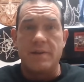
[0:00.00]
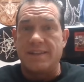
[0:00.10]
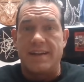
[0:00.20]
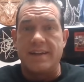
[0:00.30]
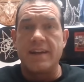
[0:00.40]
But
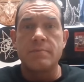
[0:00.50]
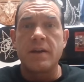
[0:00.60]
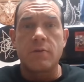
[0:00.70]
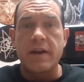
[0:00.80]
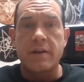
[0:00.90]
it's not a death
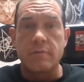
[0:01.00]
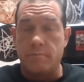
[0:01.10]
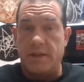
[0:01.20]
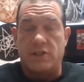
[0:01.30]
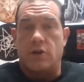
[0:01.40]
metal record.
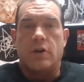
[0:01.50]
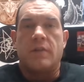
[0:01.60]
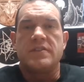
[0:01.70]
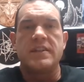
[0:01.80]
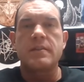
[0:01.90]
They started
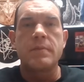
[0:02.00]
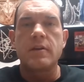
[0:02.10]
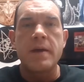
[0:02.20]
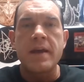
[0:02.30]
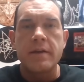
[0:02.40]
off as a death
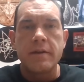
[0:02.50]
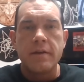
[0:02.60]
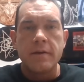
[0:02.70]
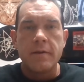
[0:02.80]
metal band.